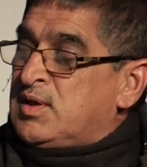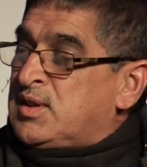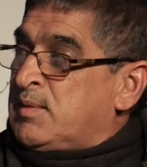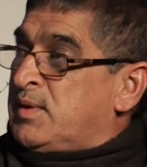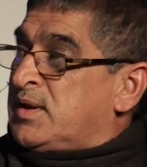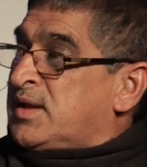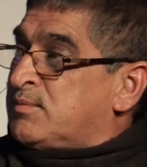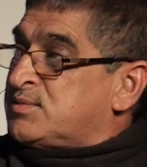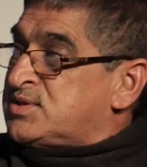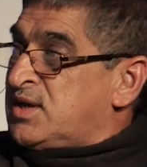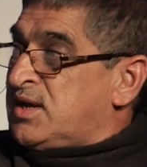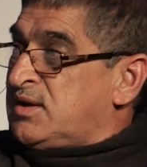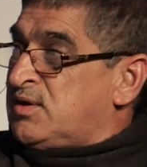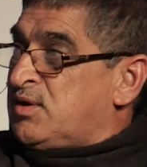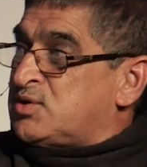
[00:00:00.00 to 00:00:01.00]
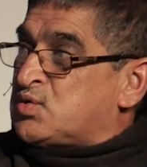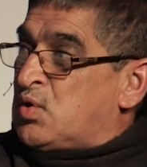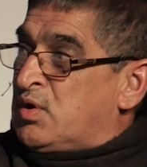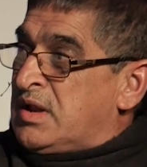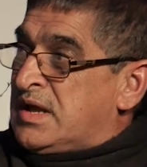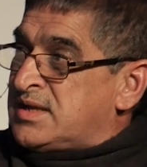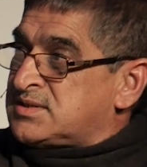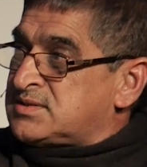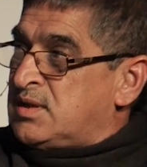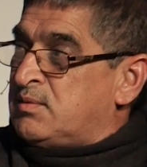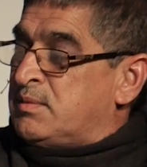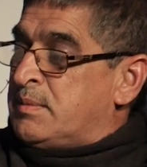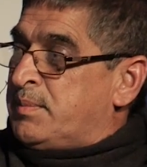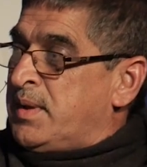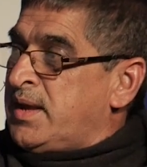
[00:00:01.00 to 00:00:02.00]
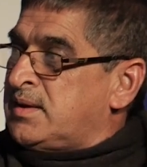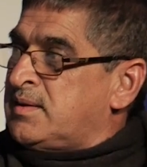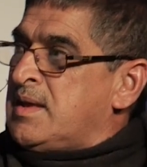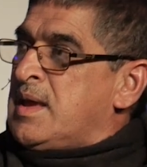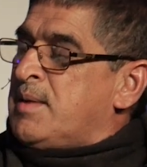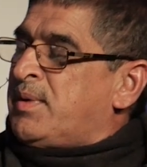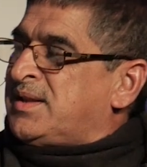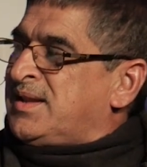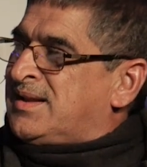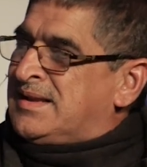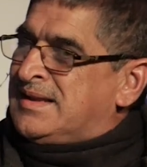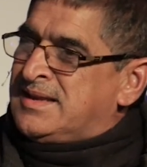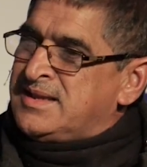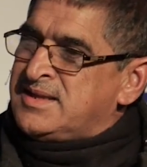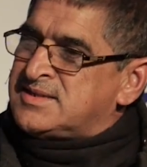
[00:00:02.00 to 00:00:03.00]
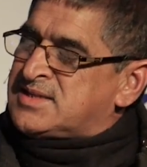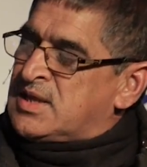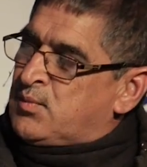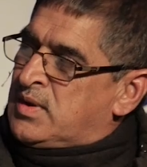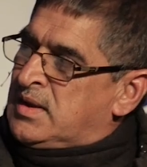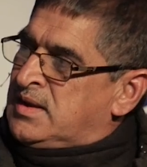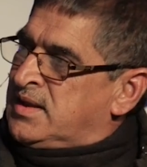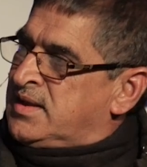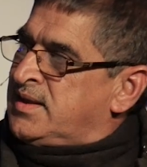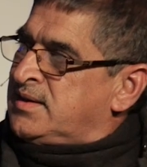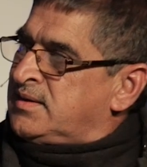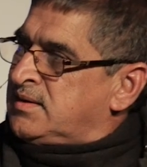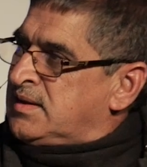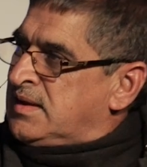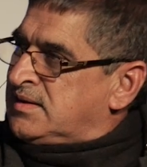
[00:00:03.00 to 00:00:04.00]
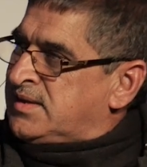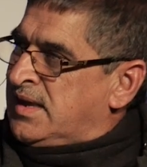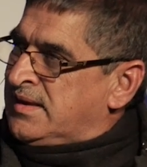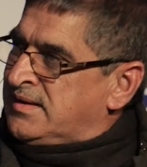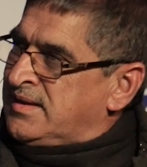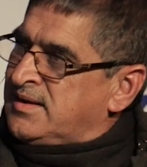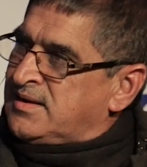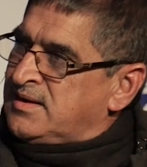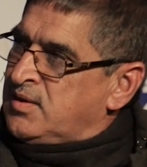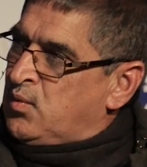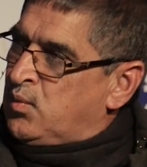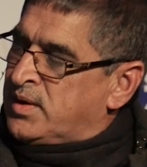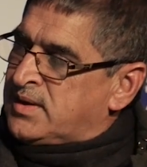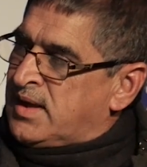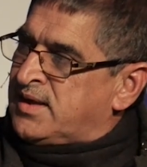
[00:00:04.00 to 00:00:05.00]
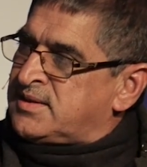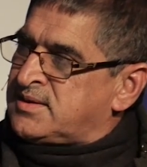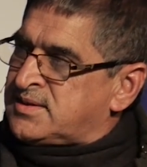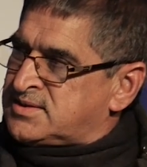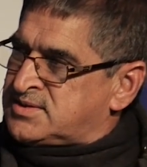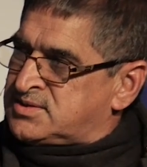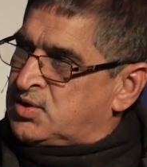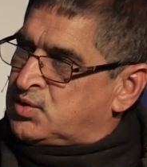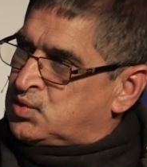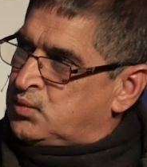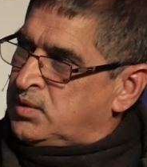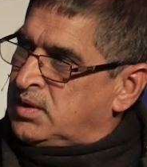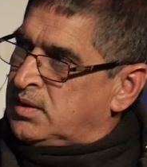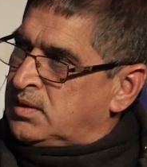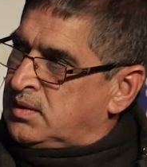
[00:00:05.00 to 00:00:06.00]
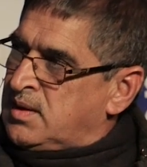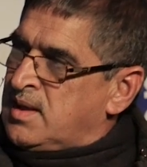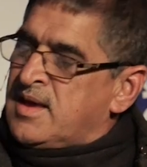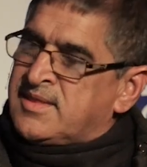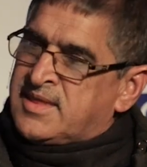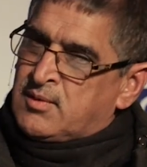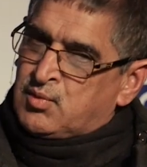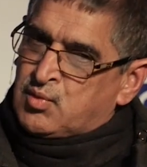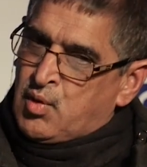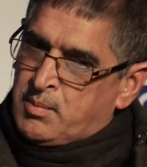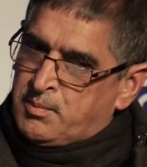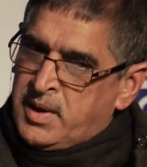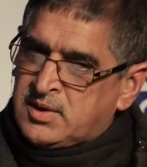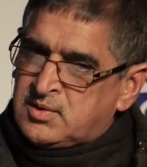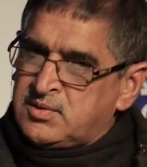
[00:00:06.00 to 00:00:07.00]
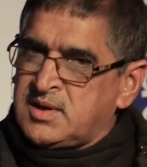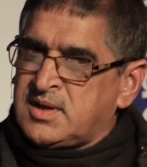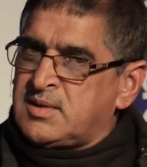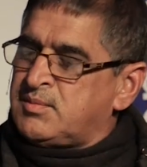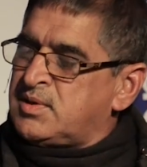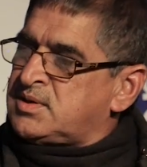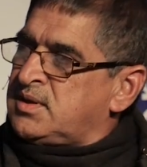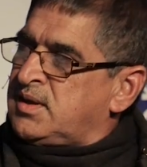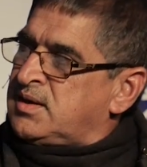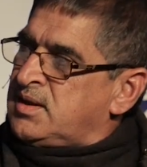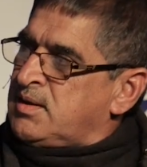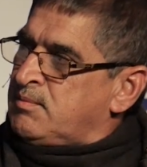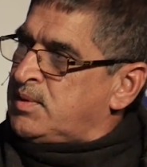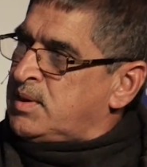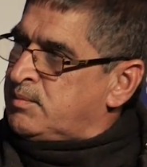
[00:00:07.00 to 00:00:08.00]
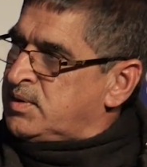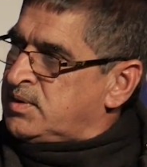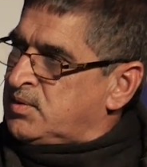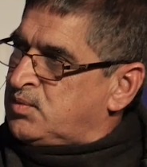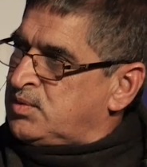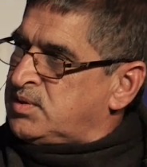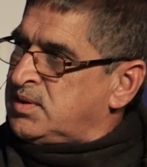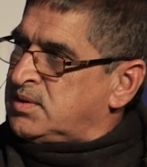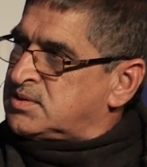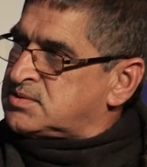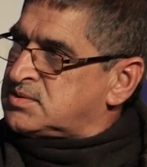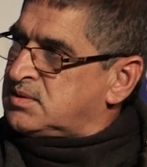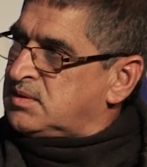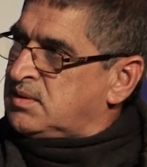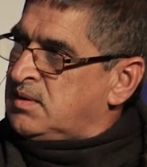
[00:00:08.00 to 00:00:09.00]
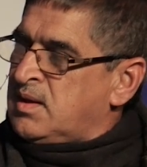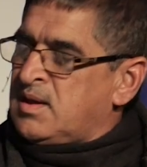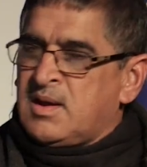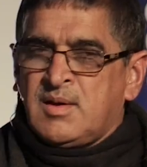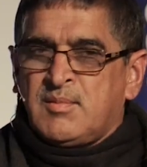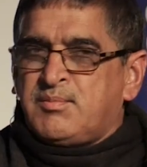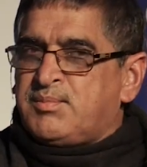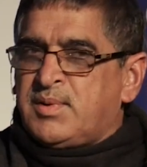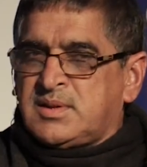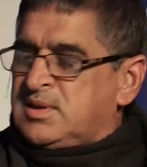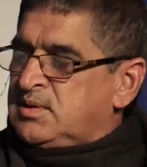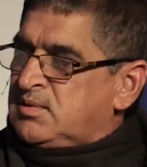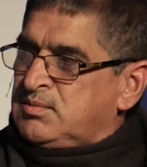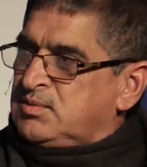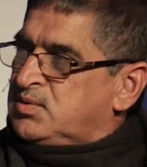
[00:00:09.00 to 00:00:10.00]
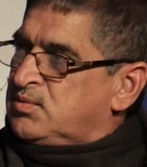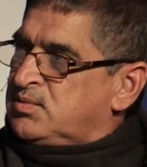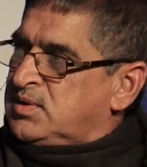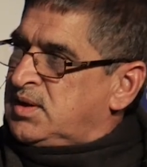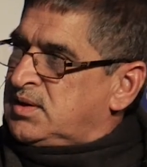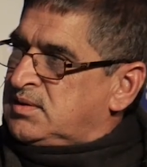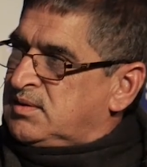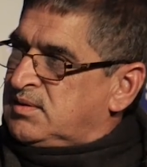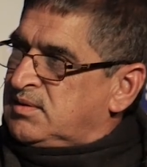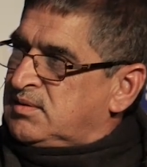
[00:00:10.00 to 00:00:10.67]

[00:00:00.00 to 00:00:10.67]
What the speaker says: They might come second last or last, they will be bad, but at least they will learn directly what other trustees are doing. They will go back to the committee and implement the good things. Okay. But they don't do that.